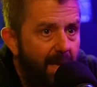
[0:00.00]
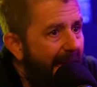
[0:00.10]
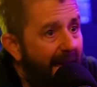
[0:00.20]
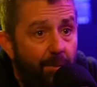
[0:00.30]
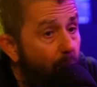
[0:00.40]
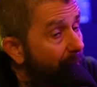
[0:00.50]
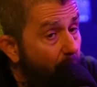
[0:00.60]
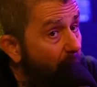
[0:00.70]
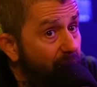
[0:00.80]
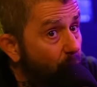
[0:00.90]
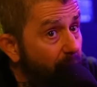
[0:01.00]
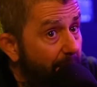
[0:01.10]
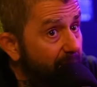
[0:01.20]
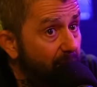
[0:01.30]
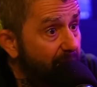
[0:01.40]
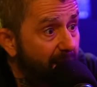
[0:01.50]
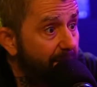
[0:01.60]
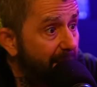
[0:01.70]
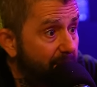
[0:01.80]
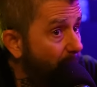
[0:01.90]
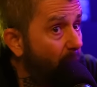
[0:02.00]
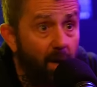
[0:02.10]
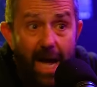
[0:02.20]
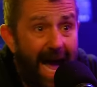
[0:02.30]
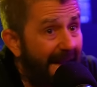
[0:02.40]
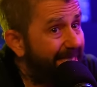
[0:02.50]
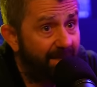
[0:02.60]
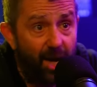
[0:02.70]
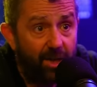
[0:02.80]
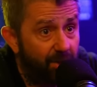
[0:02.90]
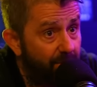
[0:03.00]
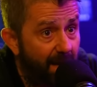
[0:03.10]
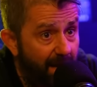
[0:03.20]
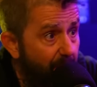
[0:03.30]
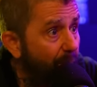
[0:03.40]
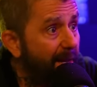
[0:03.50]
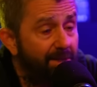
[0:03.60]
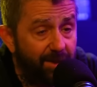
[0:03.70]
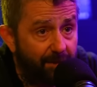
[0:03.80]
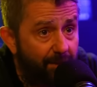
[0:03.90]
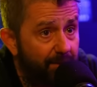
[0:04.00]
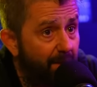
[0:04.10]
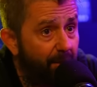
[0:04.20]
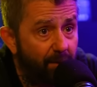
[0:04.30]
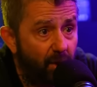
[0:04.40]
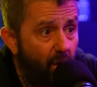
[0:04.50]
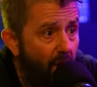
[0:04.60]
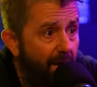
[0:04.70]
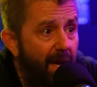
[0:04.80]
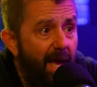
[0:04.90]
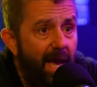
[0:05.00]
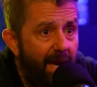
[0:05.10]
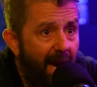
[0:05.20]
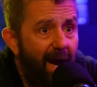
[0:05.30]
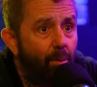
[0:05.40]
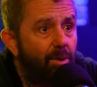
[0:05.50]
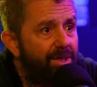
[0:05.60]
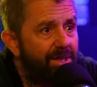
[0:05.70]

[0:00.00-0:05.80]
And when I watch old episodes of the Headbangers Ball, I did not do that. I read stuff off a card, and I was